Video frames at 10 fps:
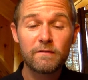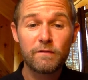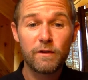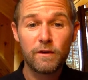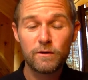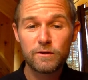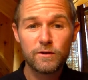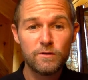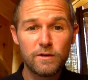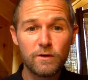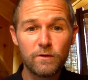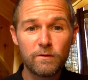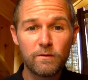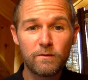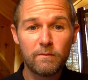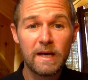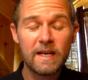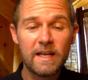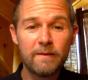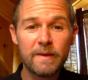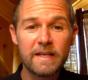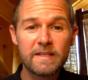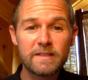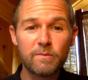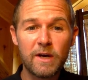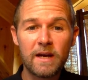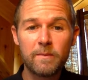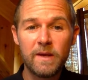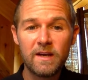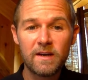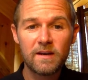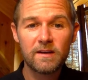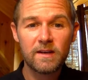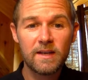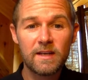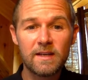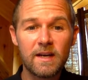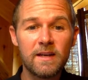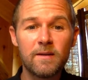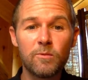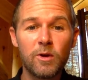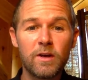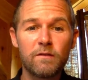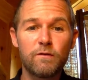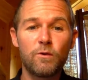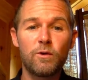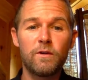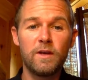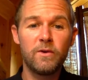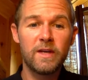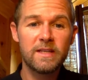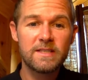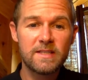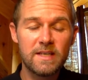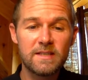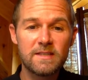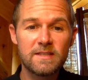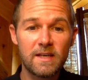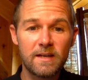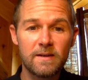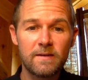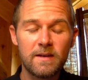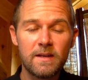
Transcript: For those who don't, my name is Brad Peacock, and I am running for the United States Senate.